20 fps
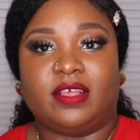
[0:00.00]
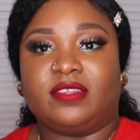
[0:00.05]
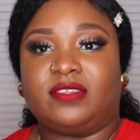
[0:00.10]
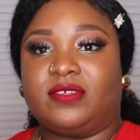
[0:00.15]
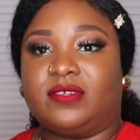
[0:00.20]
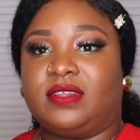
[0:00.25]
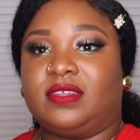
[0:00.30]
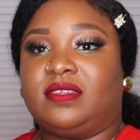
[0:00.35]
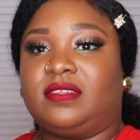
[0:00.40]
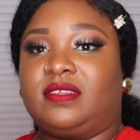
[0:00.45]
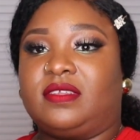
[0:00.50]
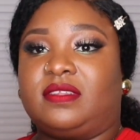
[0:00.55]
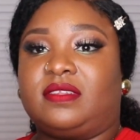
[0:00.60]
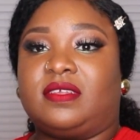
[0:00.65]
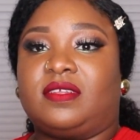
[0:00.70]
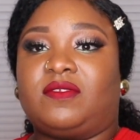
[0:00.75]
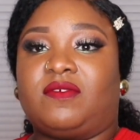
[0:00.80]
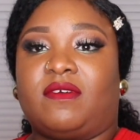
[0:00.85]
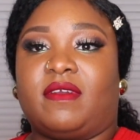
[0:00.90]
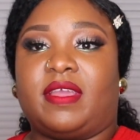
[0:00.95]
So this
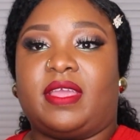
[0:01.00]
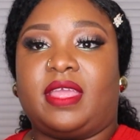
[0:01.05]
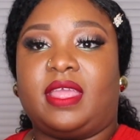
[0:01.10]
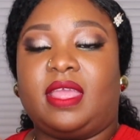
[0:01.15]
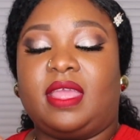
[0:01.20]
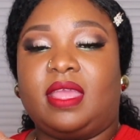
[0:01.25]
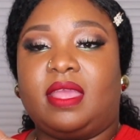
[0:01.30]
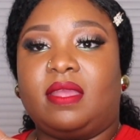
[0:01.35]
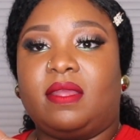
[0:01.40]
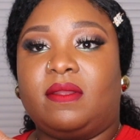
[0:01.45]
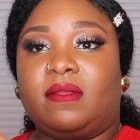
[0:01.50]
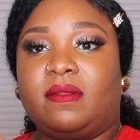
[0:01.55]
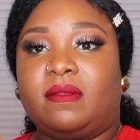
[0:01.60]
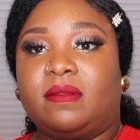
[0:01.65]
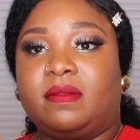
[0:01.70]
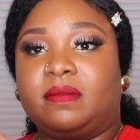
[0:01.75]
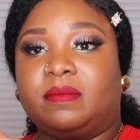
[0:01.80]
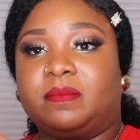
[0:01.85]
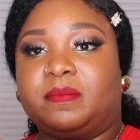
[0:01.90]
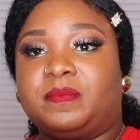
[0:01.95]
is it right
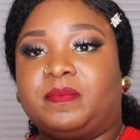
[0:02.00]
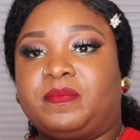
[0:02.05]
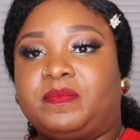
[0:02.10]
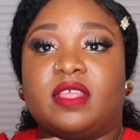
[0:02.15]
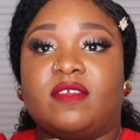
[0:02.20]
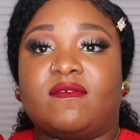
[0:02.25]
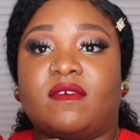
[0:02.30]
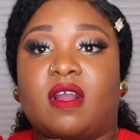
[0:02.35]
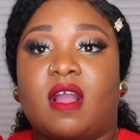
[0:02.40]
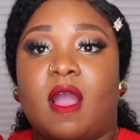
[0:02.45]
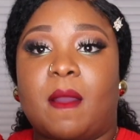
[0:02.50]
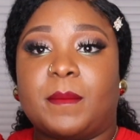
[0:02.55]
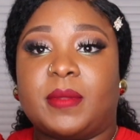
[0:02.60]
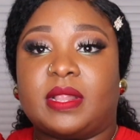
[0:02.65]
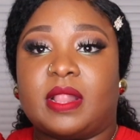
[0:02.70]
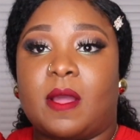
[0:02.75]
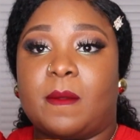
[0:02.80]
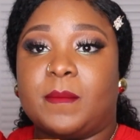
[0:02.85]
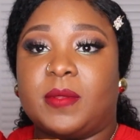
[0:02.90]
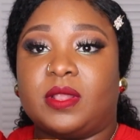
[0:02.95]
here. Leave a
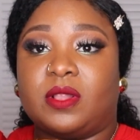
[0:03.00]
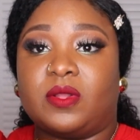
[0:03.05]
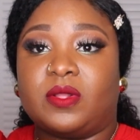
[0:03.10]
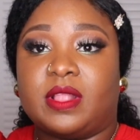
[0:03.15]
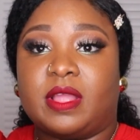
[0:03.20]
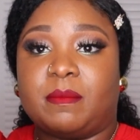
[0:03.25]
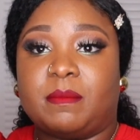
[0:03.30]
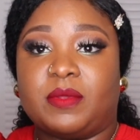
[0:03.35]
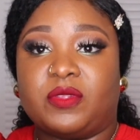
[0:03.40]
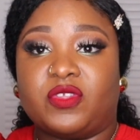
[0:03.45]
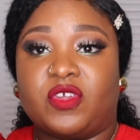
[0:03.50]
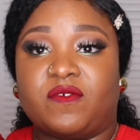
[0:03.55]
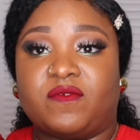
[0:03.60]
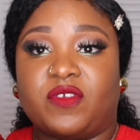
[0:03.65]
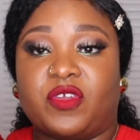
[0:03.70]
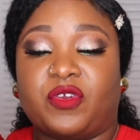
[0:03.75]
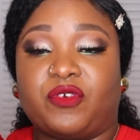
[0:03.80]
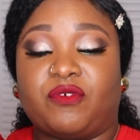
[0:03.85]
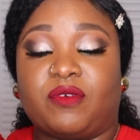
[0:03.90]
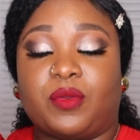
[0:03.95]
comment down below, let me know if
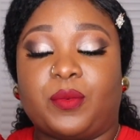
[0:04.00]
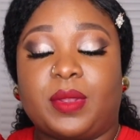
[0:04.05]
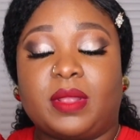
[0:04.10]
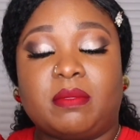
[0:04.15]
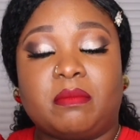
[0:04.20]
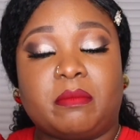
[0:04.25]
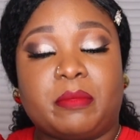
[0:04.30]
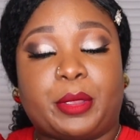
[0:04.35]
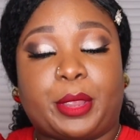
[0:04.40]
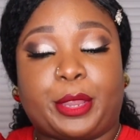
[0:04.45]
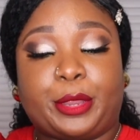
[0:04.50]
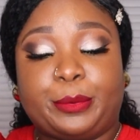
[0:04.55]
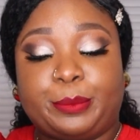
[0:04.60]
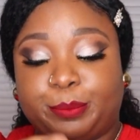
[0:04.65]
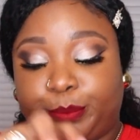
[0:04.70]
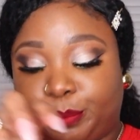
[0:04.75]
you agree with me,